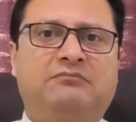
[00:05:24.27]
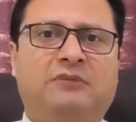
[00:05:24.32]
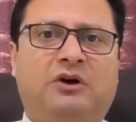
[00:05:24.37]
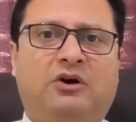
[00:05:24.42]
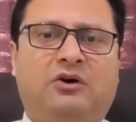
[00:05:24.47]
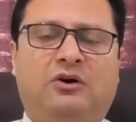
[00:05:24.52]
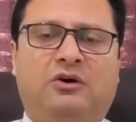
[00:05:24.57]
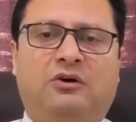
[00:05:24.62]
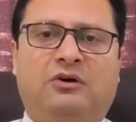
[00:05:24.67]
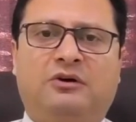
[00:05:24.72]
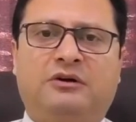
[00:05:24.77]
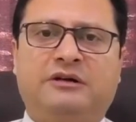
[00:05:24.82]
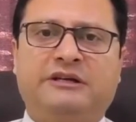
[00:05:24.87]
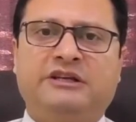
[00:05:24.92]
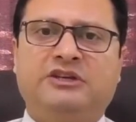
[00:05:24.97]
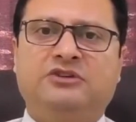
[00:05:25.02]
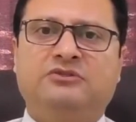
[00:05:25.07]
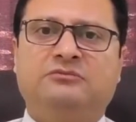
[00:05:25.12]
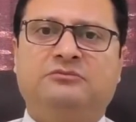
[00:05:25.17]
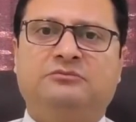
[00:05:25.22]
or
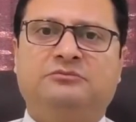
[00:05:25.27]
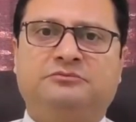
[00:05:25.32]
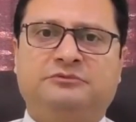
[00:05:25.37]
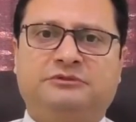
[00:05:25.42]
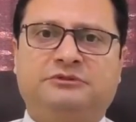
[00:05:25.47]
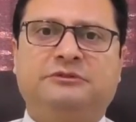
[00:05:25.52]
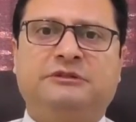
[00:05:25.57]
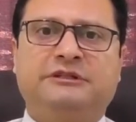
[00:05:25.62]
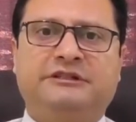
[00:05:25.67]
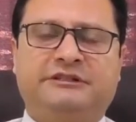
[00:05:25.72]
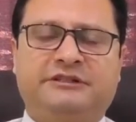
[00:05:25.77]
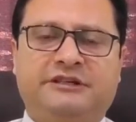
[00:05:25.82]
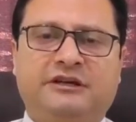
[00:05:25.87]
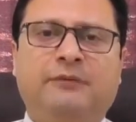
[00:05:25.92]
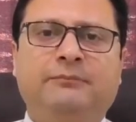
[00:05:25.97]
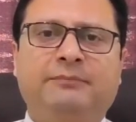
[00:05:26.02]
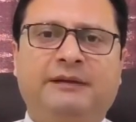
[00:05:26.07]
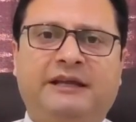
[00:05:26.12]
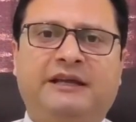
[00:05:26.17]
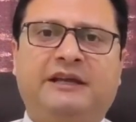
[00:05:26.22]

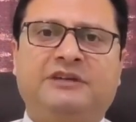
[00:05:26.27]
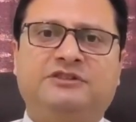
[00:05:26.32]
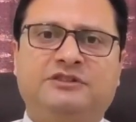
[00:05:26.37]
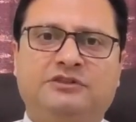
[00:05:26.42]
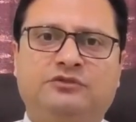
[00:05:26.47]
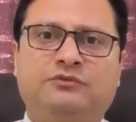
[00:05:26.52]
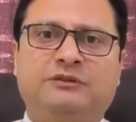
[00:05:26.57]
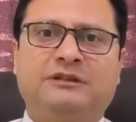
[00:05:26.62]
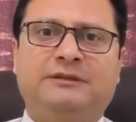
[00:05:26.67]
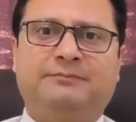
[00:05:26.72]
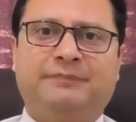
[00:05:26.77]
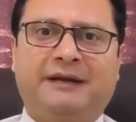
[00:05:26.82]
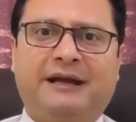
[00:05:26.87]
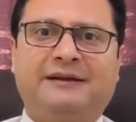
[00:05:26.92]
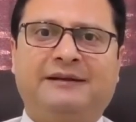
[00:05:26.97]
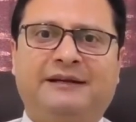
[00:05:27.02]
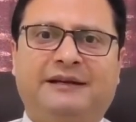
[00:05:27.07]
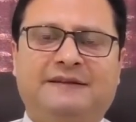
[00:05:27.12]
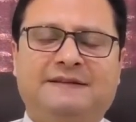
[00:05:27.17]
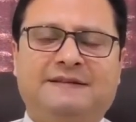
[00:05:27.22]
complications with the
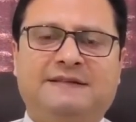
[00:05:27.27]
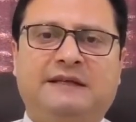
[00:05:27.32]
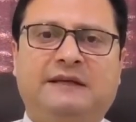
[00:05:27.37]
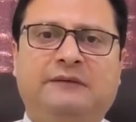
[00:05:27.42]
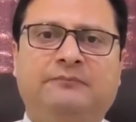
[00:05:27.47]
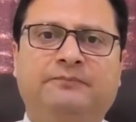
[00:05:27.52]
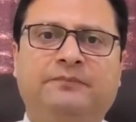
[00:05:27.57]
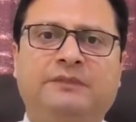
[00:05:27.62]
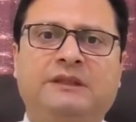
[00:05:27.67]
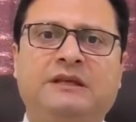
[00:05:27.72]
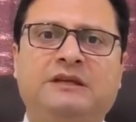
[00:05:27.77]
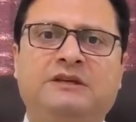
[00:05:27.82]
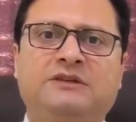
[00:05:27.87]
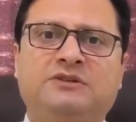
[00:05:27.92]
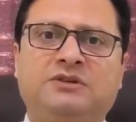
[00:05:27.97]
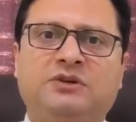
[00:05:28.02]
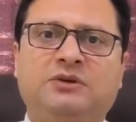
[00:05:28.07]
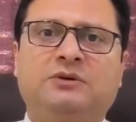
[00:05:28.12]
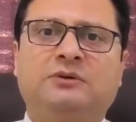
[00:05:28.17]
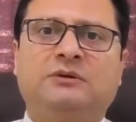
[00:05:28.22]
pregnancy.
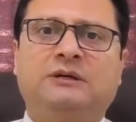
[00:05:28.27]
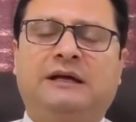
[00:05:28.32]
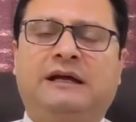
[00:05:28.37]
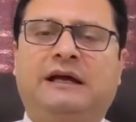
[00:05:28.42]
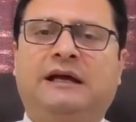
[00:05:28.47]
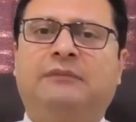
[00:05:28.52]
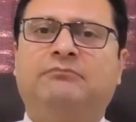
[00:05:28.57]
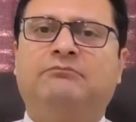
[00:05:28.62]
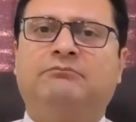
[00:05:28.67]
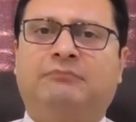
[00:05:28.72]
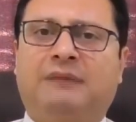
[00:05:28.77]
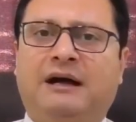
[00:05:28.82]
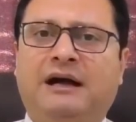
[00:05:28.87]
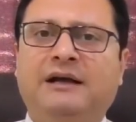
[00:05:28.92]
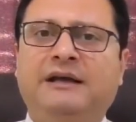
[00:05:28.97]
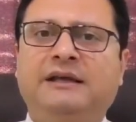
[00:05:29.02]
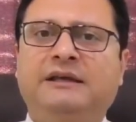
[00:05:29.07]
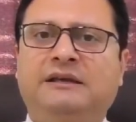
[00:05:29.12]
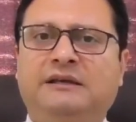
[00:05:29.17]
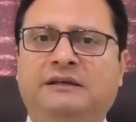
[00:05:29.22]
So
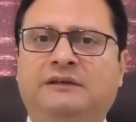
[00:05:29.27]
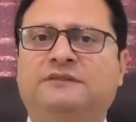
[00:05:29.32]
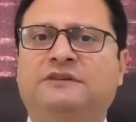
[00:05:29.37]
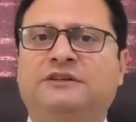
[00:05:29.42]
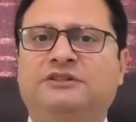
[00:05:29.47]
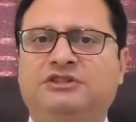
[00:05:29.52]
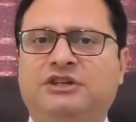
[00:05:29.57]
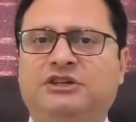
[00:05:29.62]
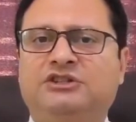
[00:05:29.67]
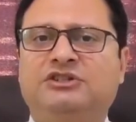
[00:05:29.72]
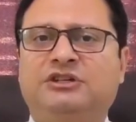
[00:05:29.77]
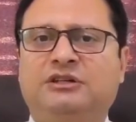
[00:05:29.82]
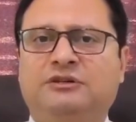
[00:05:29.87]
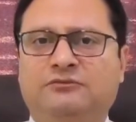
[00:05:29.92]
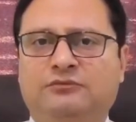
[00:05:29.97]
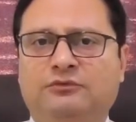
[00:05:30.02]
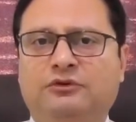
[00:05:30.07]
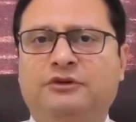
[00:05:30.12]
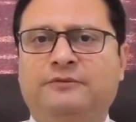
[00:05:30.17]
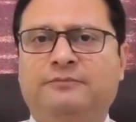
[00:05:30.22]
my
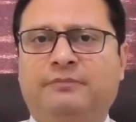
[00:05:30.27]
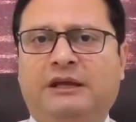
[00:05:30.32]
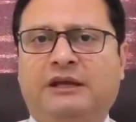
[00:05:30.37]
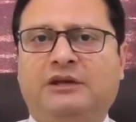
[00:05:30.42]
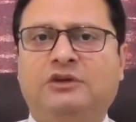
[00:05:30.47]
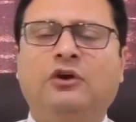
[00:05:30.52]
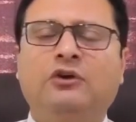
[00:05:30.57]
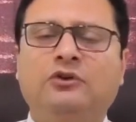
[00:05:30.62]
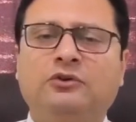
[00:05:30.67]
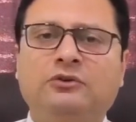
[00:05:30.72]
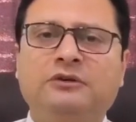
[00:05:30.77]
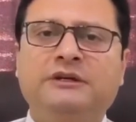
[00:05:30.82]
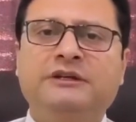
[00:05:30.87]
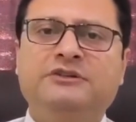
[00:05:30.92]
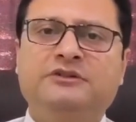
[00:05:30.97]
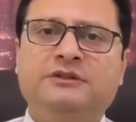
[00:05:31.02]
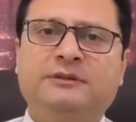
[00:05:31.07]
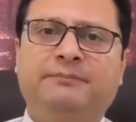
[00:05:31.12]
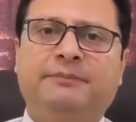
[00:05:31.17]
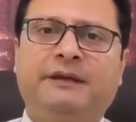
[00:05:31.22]
suggestion would be not only
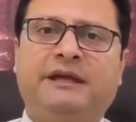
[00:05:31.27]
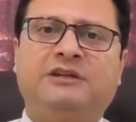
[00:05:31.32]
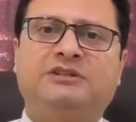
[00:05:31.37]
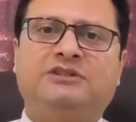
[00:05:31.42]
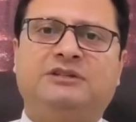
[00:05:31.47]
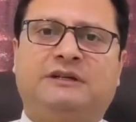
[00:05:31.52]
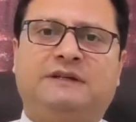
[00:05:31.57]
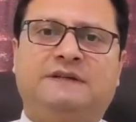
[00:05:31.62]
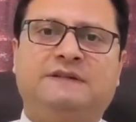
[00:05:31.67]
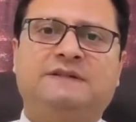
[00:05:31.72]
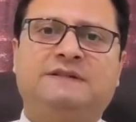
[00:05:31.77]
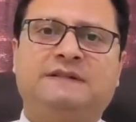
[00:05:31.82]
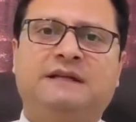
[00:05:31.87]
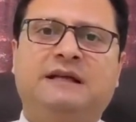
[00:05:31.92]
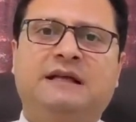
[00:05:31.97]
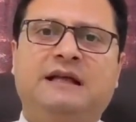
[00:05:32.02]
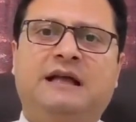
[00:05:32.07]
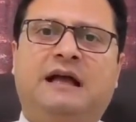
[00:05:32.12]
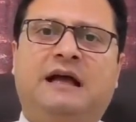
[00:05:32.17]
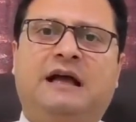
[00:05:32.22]
to the patients,
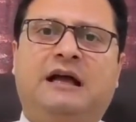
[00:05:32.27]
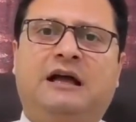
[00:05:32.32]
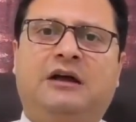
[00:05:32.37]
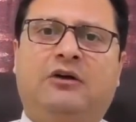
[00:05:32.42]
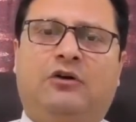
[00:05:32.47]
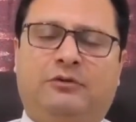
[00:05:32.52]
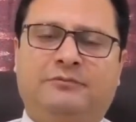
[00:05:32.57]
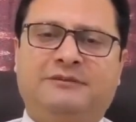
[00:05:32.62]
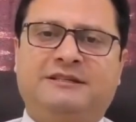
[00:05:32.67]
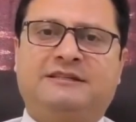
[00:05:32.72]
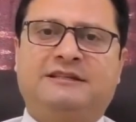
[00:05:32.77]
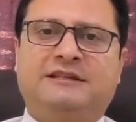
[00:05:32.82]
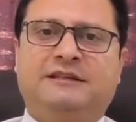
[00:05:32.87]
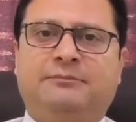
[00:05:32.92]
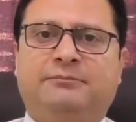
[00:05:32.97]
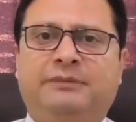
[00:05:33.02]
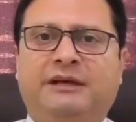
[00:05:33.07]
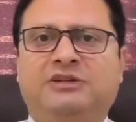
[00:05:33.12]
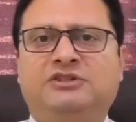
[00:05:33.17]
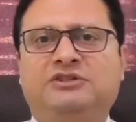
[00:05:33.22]
obviously
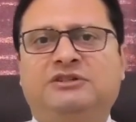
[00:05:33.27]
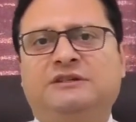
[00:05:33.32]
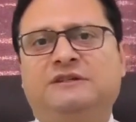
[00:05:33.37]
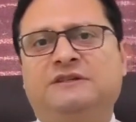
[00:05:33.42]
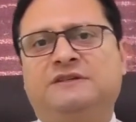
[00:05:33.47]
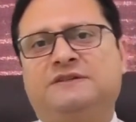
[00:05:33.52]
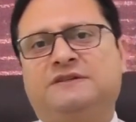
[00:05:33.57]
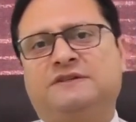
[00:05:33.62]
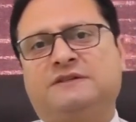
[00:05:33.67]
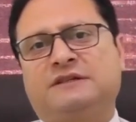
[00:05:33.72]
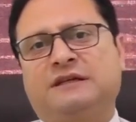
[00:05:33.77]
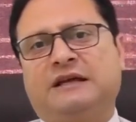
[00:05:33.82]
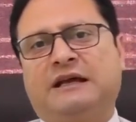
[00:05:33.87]
the patients